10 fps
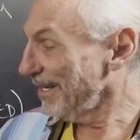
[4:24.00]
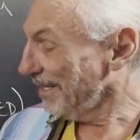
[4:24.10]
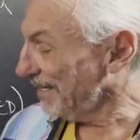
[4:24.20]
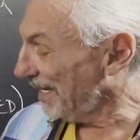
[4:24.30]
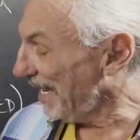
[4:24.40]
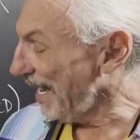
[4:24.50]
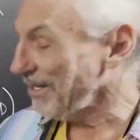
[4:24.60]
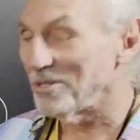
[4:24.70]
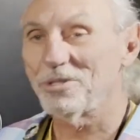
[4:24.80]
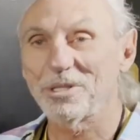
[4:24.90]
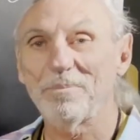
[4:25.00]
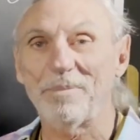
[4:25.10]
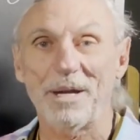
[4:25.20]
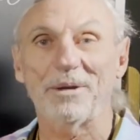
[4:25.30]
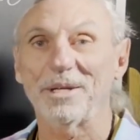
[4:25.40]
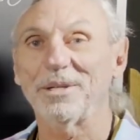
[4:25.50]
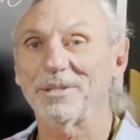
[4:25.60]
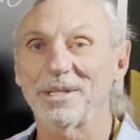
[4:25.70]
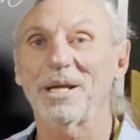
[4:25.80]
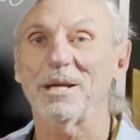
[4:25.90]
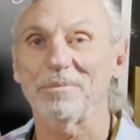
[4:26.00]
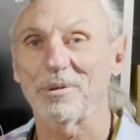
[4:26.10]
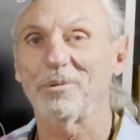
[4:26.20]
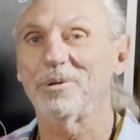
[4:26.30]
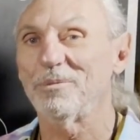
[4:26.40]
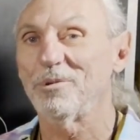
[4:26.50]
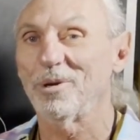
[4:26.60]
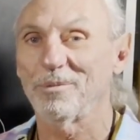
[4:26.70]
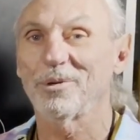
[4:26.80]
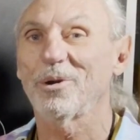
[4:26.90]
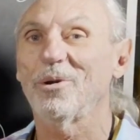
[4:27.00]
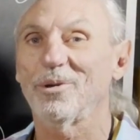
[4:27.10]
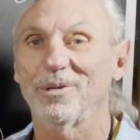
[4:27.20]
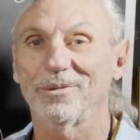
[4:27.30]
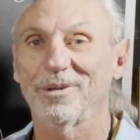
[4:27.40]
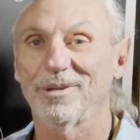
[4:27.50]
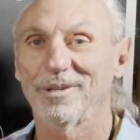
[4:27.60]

You can't use a barrier to keep the room warm or cold.